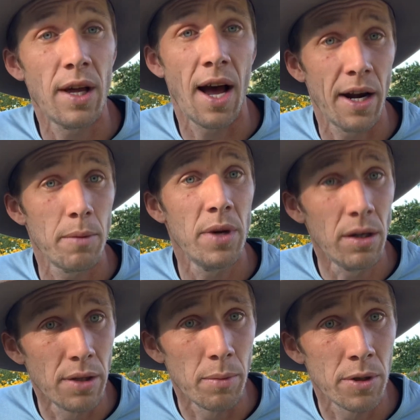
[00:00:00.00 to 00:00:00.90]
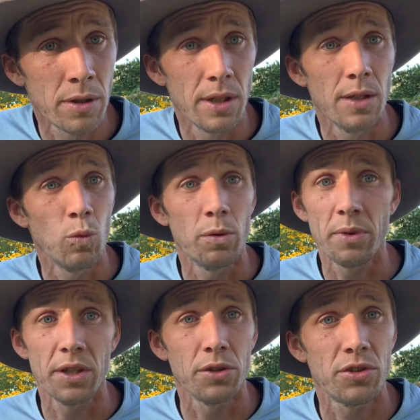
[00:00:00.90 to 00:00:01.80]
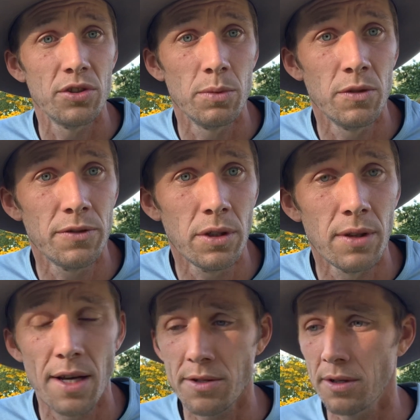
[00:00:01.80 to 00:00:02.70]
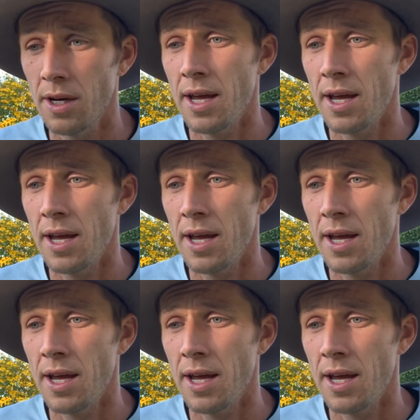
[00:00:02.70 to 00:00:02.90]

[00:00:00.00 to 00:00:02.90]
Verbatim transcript: higher middle number, it would be your suitable fertilizer.